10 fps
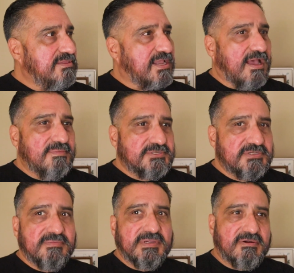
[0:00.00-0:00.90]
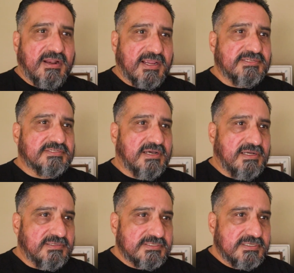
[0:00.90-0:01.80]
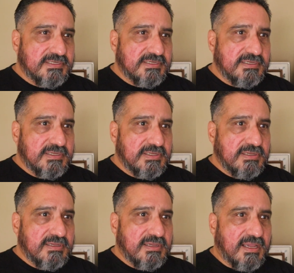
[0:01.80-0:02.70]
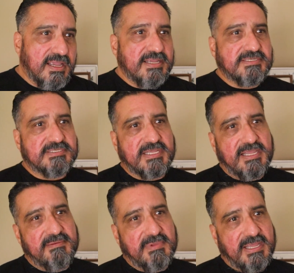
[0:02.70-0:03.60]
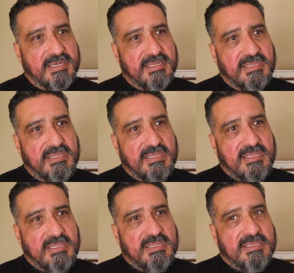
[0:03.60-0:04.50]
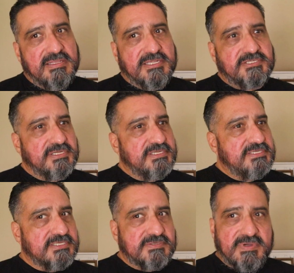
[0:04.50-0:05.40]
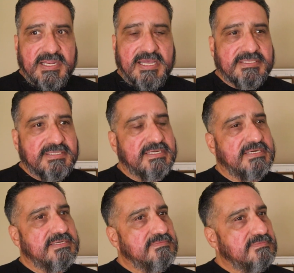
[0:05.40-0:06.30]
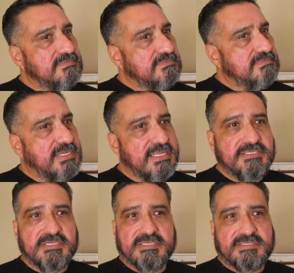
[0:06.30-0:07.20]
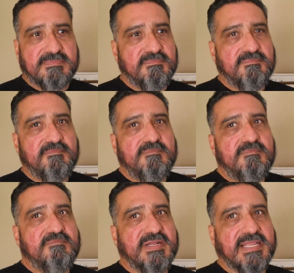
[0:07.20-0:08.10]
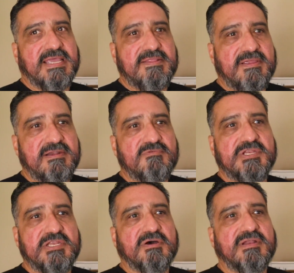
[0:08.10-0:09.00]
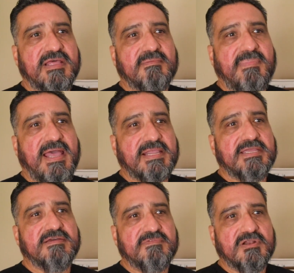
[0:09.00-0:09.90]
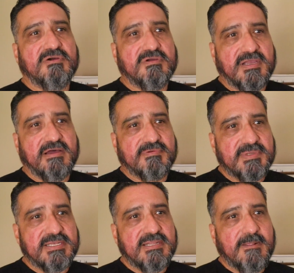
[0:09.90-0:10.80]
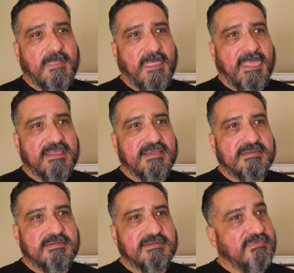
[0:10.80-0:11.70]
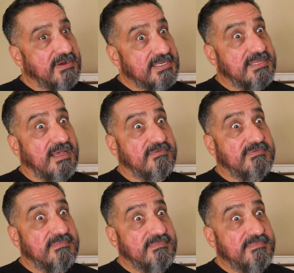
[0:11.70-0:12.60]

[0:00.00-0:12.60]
The cops should have been cracking skulls. I hate to say it, man. They should have just went out there and just, but again there, when you don't have the backing of your local government, it's very tough.